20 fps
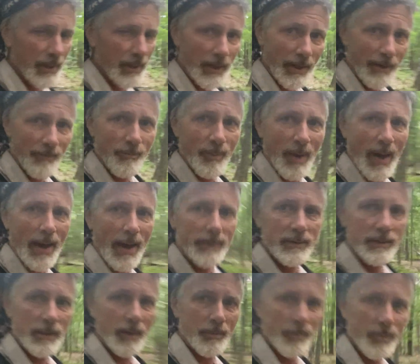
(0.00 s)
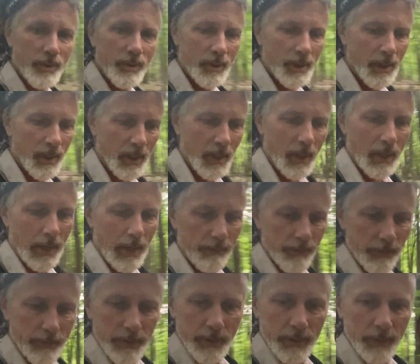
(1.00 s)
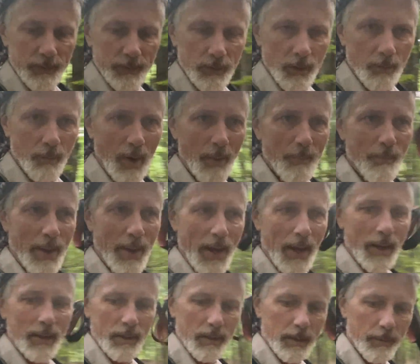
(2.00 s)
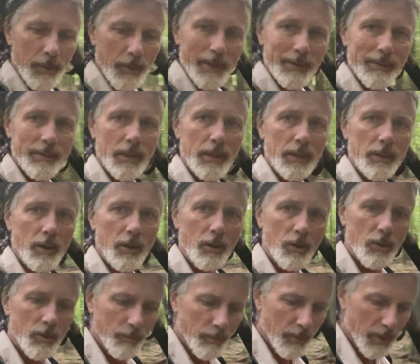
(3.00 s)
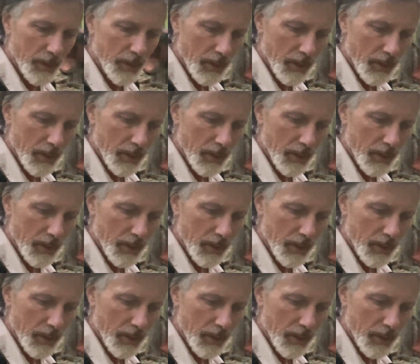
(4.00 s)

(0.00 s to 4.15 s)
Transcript: I have packed up. Everything is on my back, my entire home,